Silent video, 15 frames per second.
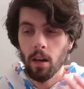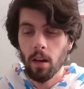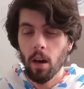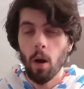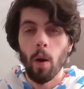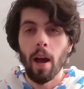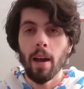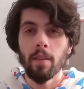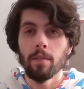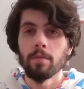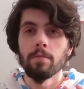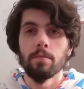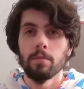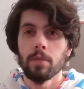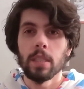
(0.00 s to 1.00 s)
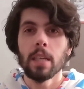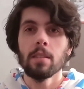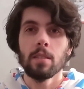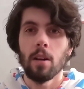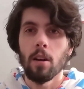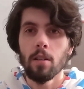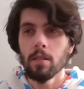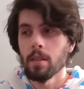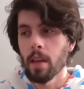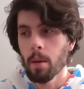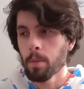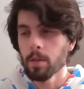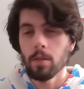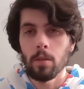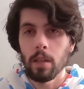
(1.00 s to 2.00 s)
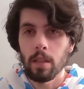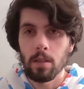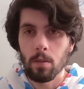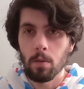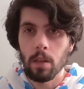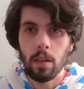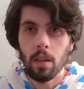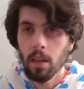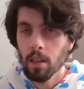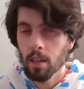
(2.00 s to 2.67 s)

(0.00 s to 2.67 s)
oh, I have 6 cards and that person only has 3.